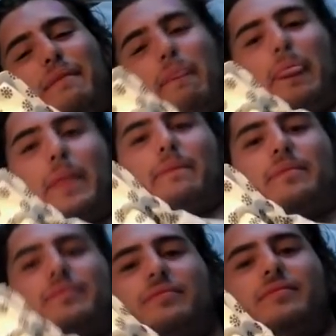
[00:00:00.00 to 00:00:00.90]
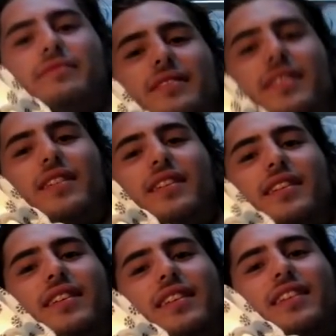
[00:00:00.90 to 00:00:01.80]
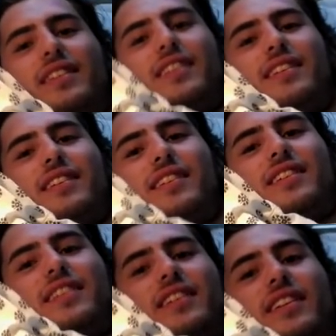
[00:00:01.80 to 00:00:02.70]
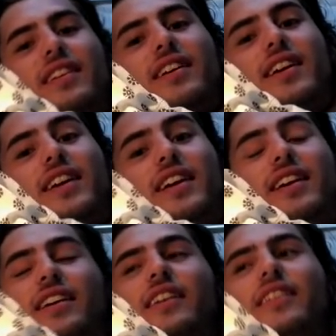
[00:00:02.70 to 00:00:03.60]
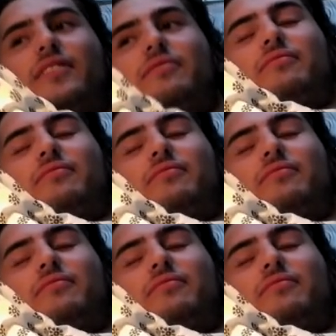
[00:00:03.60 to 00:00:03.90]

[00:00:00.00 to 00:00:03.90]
a little bit about your experience in the hospital. Like, how has it been?